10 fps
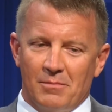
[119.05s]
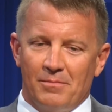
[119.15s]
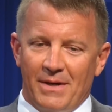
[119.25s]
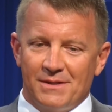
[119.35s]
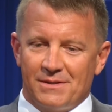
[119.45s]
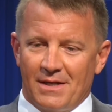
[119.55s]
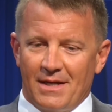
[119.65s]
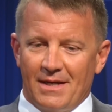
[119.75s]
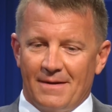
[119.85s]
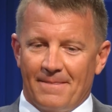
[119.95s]
based on
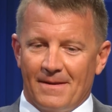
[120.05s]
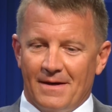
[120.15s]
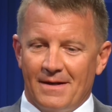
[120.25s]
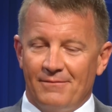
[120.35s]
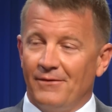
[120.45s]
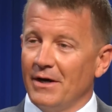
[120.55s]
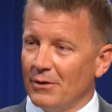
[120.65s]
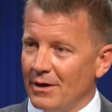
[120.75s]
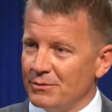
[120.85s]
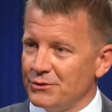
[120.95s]
a
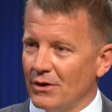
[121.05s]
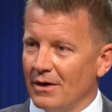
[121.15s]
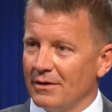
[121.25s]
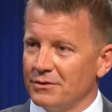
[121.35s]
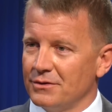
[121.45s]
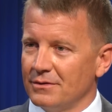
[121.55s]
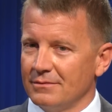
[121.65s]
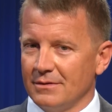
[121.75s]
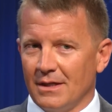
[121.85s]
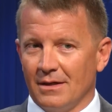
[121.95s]
firearms charge,
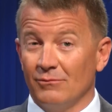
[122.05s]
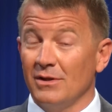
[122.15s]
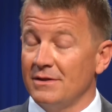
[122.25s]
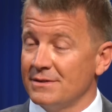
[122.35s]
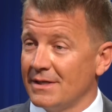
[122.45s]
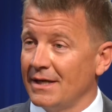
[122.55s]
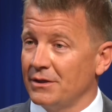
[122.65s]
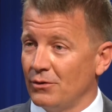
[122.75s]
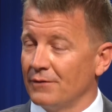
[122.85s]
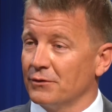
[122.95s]
really designed
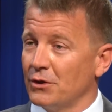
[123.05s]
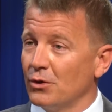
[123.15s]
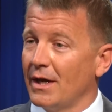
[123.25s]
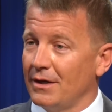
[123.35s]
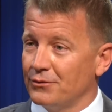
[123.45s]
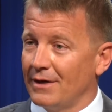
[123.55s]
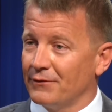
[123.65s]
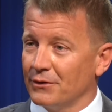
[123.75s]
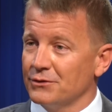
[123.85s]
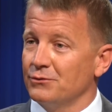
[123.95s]
to go after cocaine
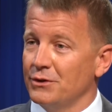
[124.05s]
traffickers who